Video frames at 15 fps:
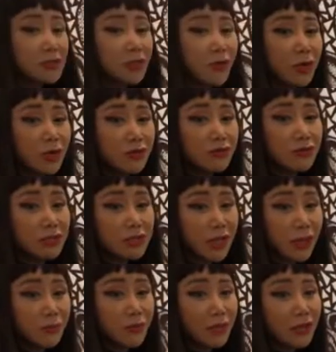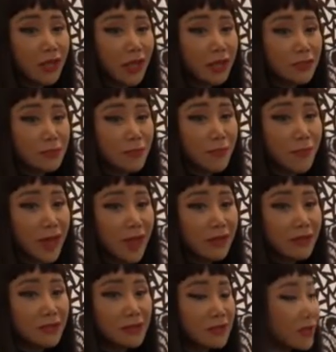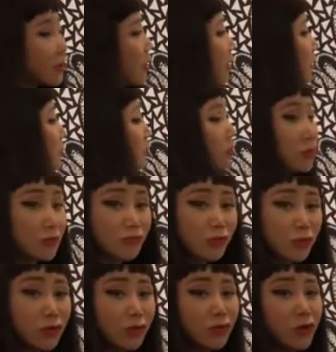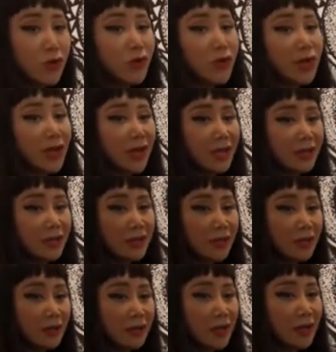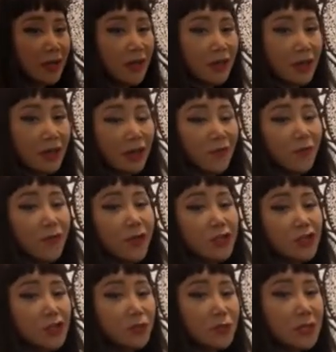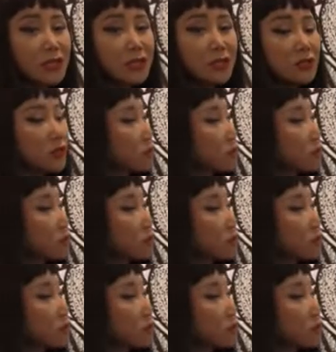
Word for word: is one of those examples that is madness that I can create it and, and finish piece